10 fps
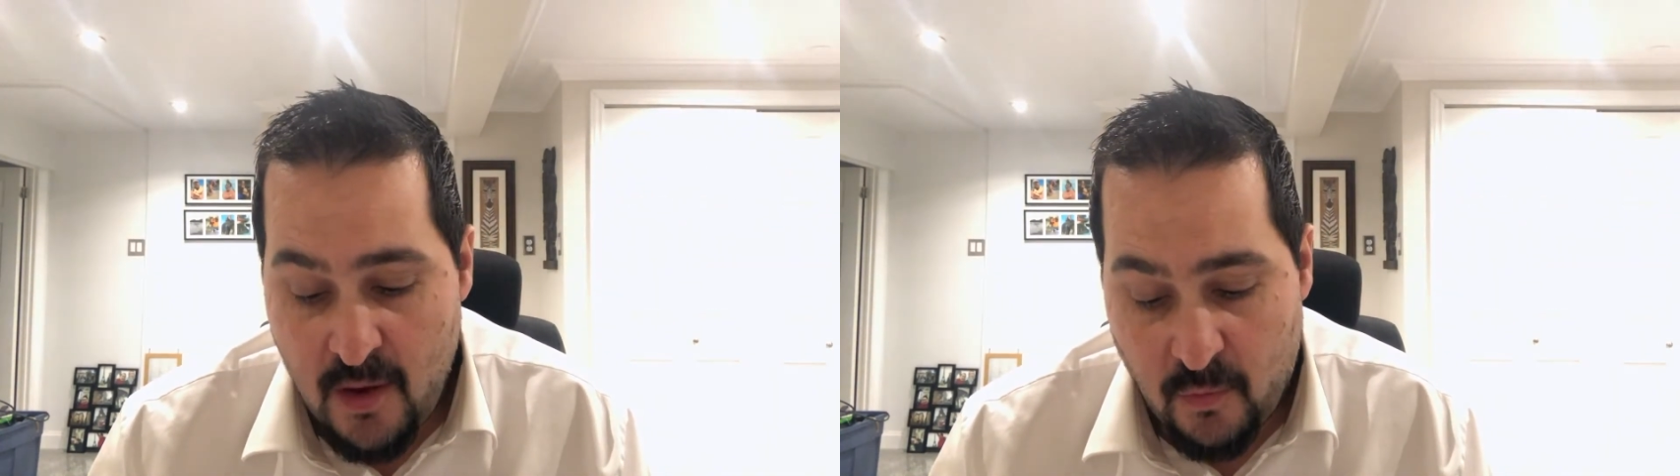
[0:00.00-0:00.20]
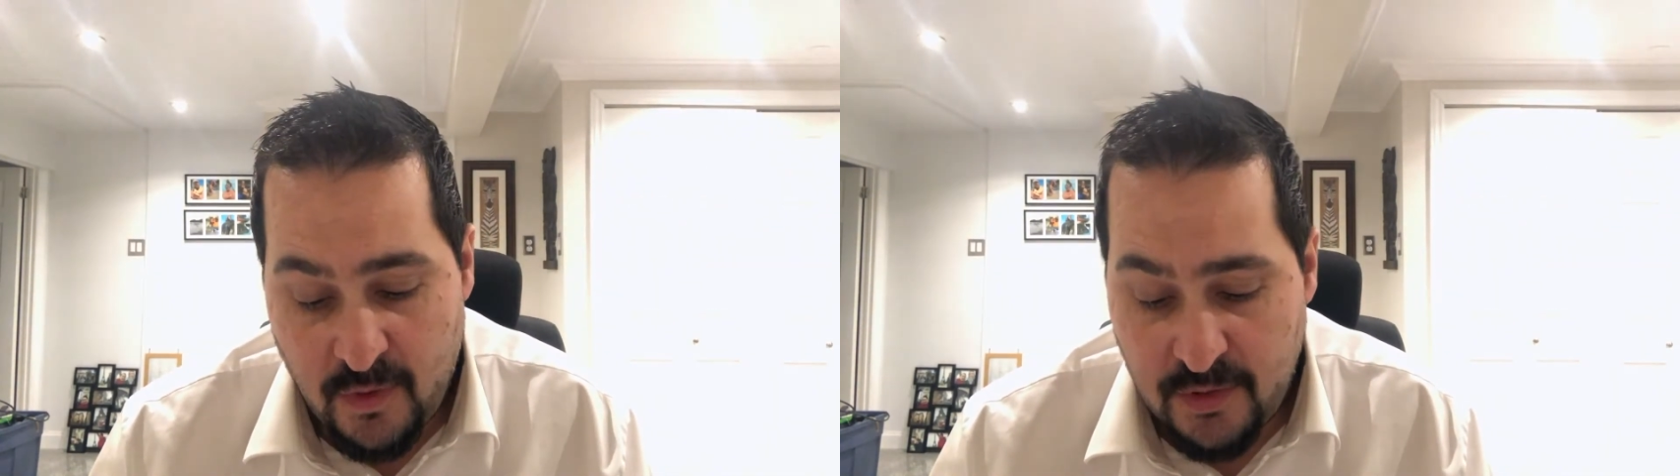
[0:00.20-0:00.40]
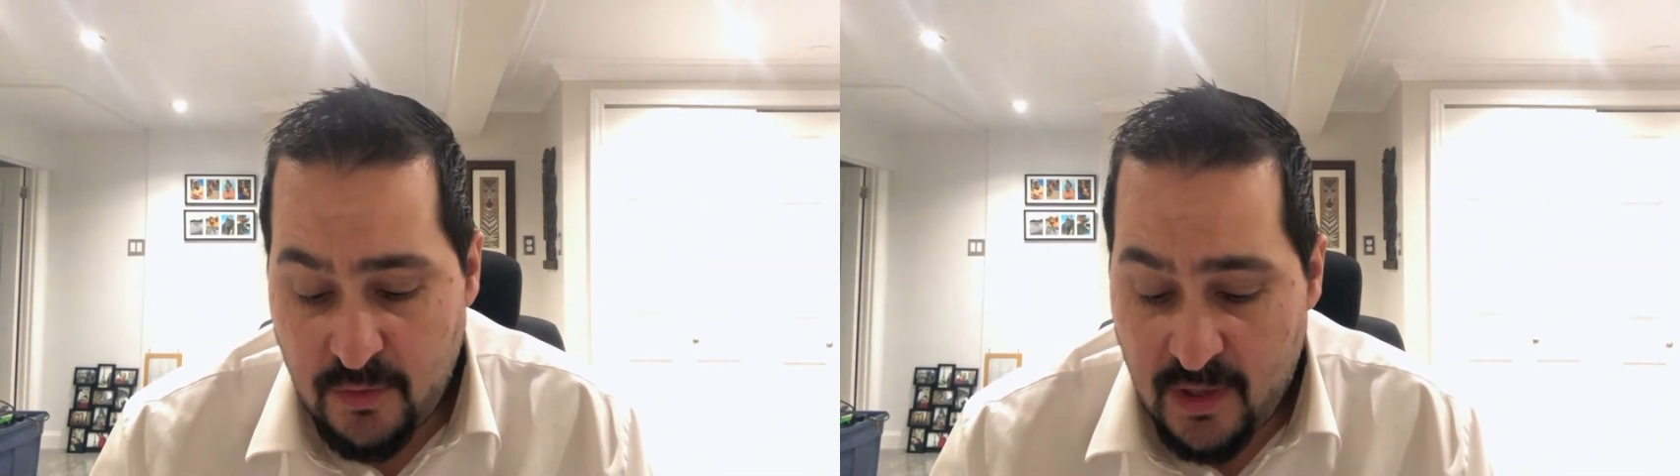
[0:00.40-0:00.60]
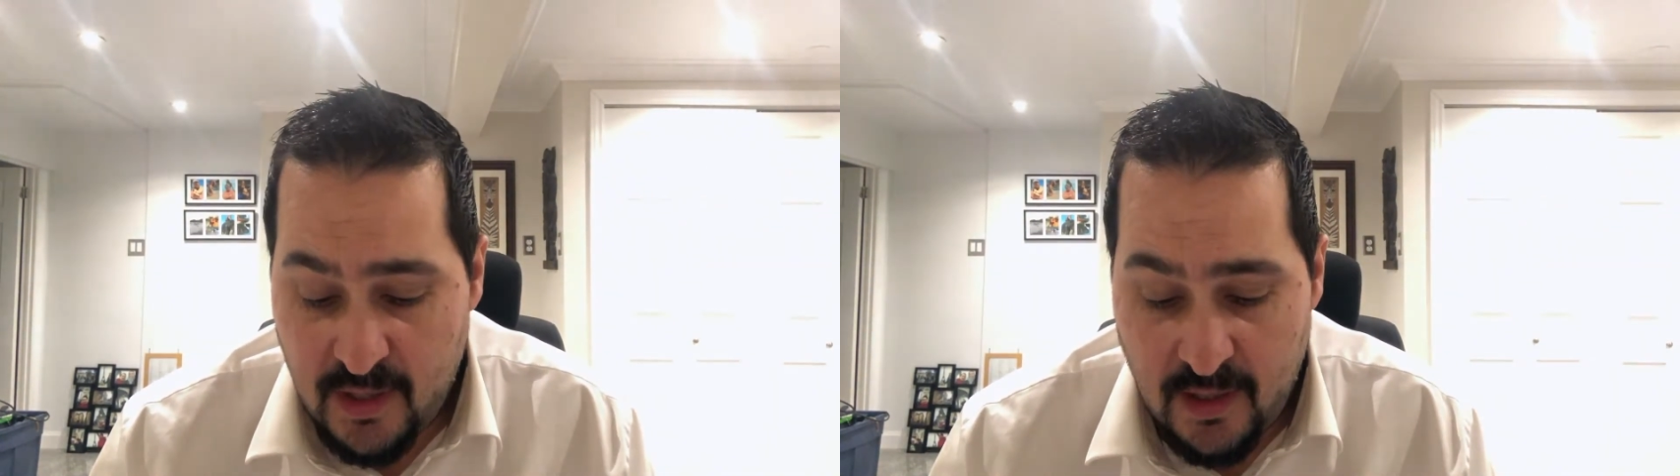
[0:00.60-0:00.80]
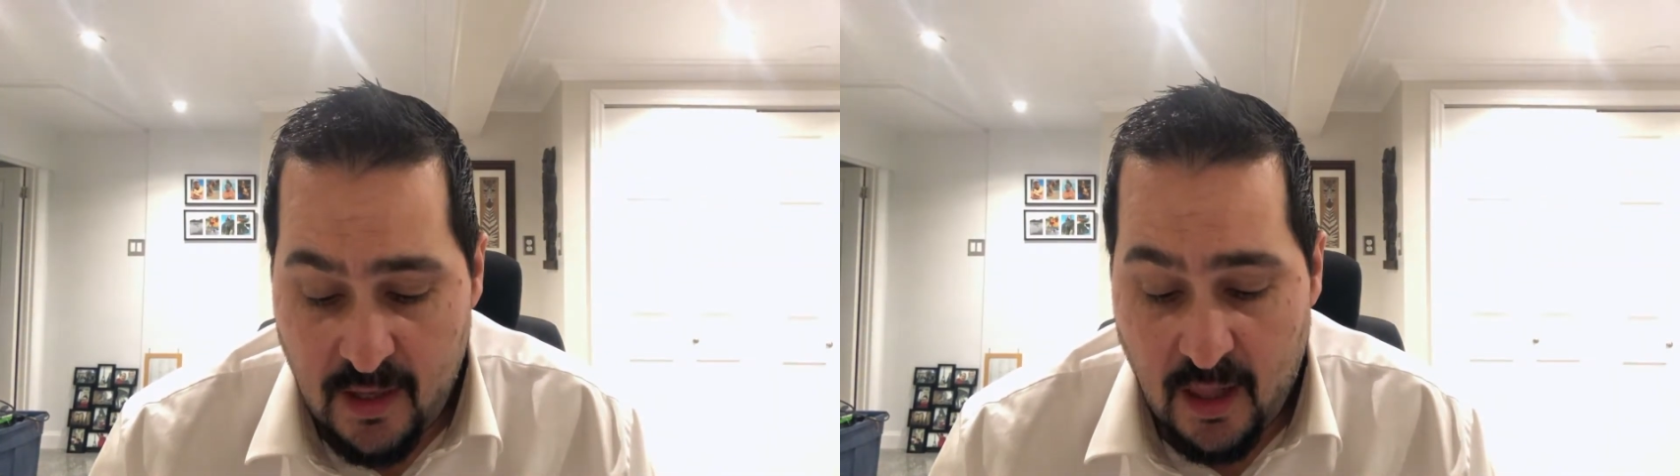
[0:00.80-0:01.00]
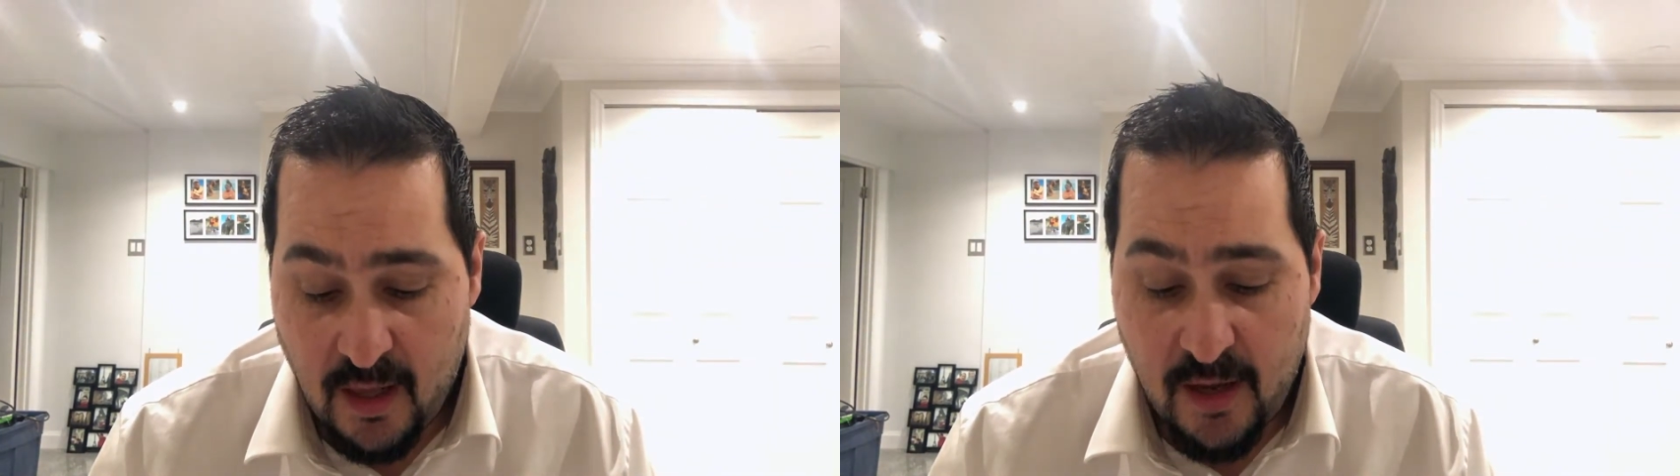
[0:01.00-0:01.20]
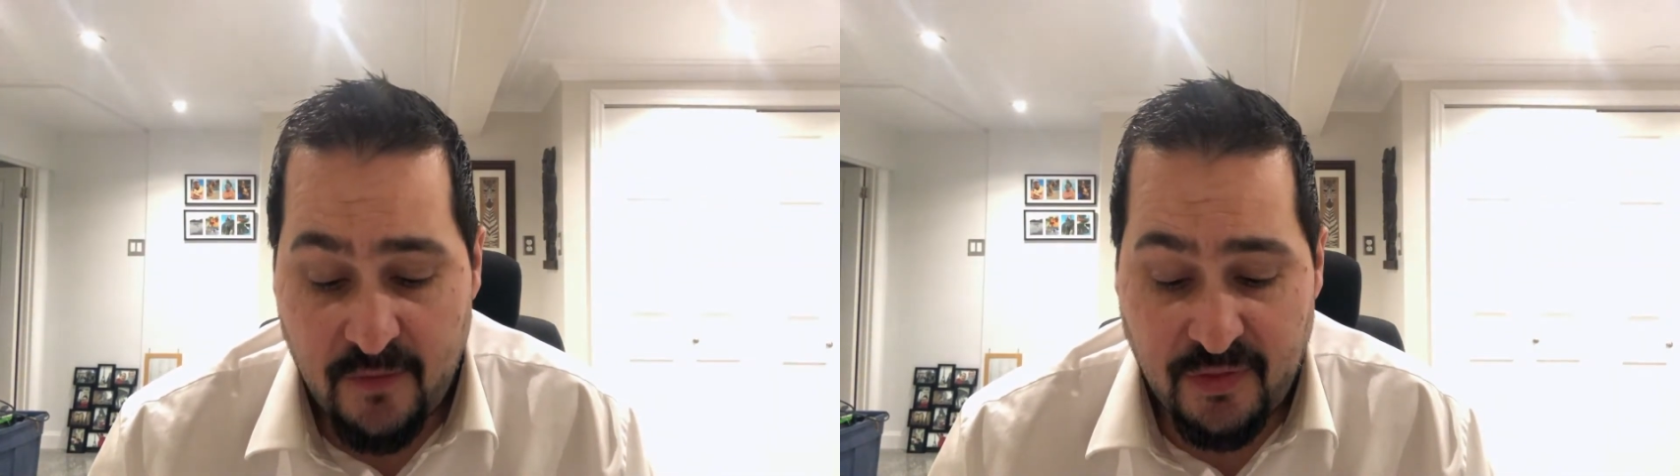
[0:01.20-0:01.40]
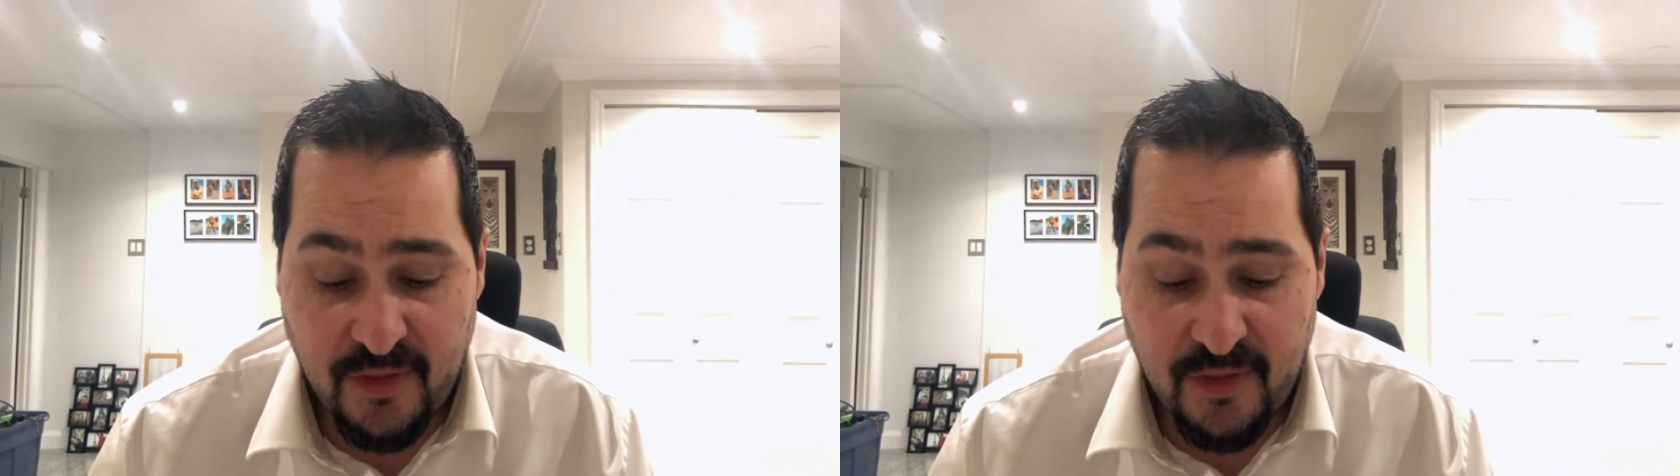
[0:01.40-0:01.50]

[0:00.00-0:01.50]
We do a lot of